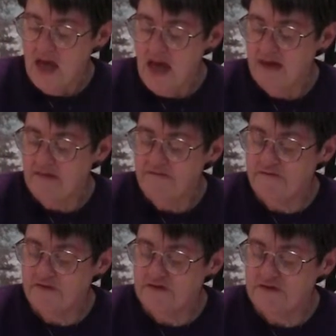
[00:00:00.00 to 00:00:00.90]
And the
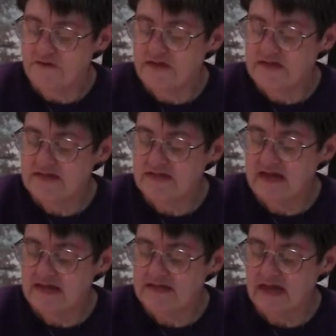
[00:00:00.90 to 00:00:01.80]
first students
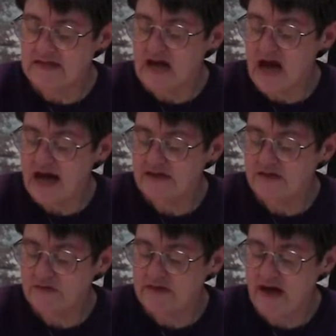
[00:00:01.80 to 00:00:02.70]
that dye
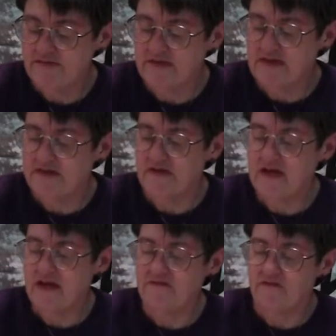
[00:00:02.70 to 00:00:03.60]
don't have to leave it
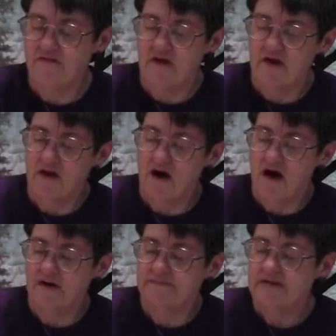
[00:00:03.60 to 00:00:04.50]
in for very
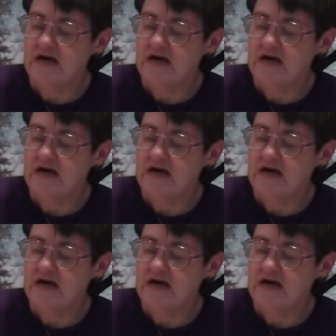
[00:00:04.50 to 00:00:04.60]
long.